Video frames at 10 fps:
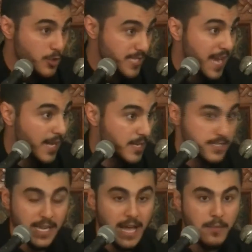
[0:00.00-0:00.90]
Hussain alayhi
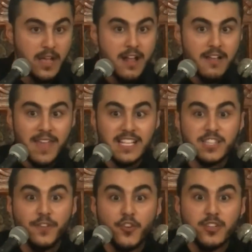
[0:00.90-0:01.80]
salam. That's
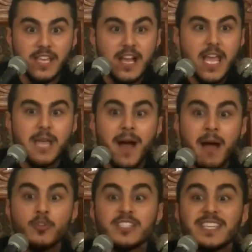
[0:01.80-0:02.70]
the first thing.
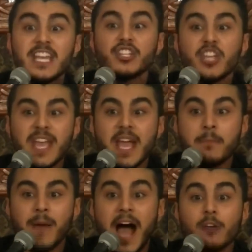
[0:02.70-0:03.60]
Imam was teaching
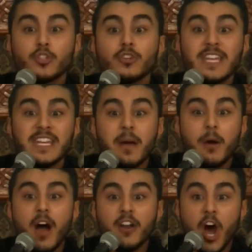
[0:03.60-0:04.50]
him how to lead
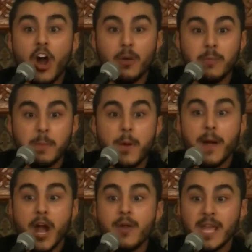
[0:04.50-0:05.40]
an army,
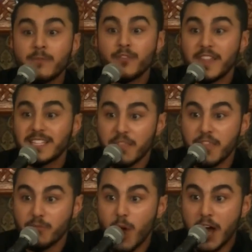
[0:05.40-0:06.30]
preparing him for the 10th
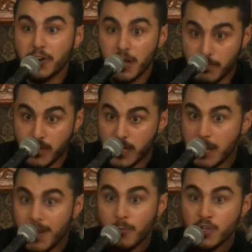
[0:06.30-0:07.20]
of Muharram.
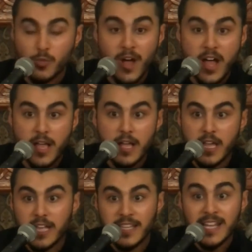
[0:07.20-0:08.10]
Imam was what?
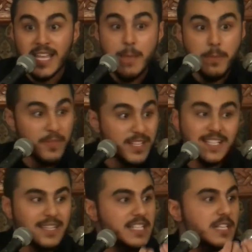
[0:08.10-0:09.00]
He didn't keep him. This is
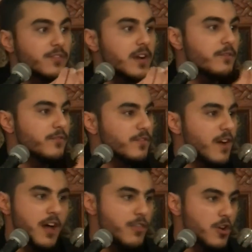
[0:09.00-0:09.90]
a lesson for every
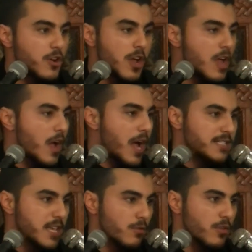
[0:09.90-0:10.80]
father, I
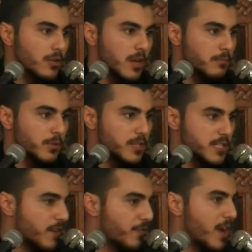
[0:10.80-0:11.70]
say with all humbleness,
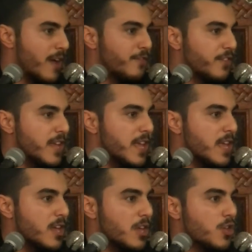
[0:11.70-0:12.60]
and for
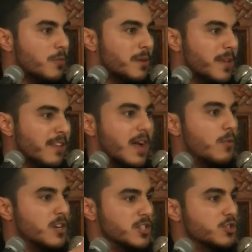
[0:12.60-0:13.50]
every human being that
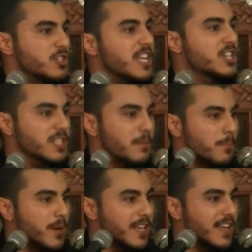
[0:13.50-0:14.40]
wants to teach
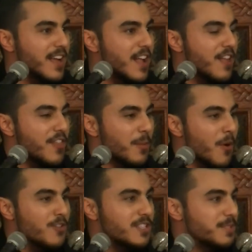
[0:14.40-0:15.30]
somebody the
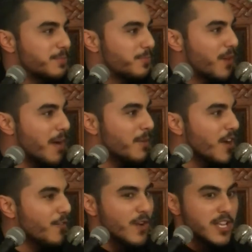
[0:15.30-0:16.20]
most
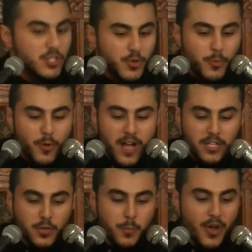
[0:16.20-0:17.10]
prominent of ways
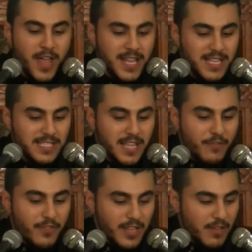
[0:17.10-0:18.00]
to put in his
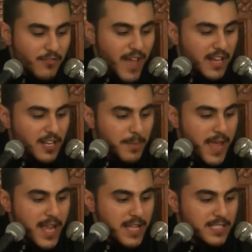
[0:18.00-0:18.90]
love, the love of Ahlul
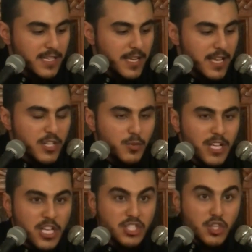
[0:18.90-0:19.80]
Bayt,
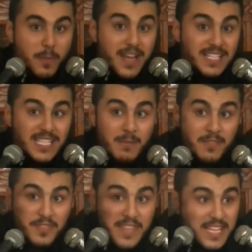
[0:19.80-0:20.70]
is to mix him
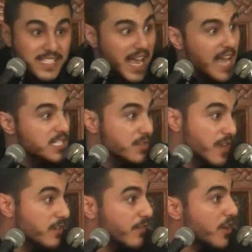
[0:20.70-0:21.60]
in these kinds of
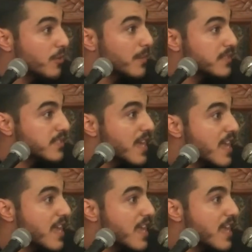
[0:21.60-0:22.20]
environments.